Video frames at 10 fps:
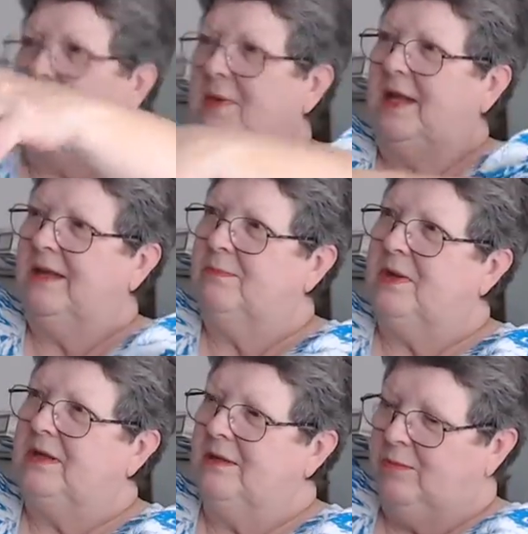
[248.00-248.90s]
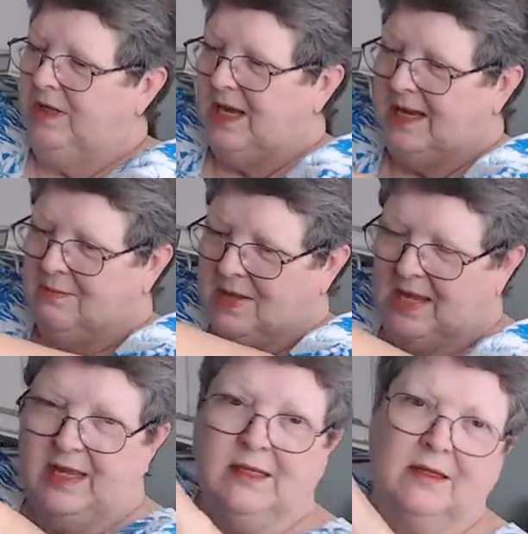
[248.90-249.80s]
make, but we got it
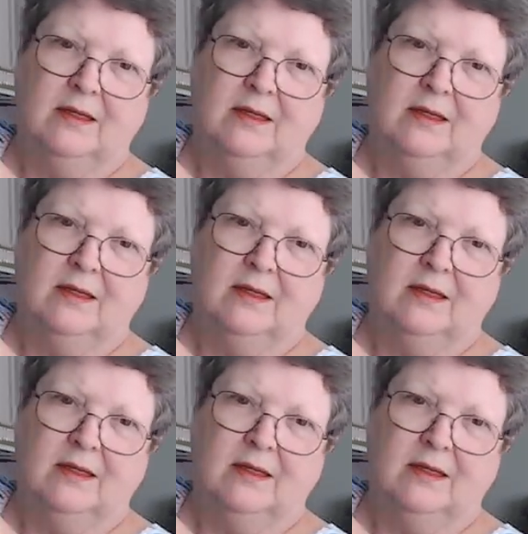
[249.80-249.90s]
made.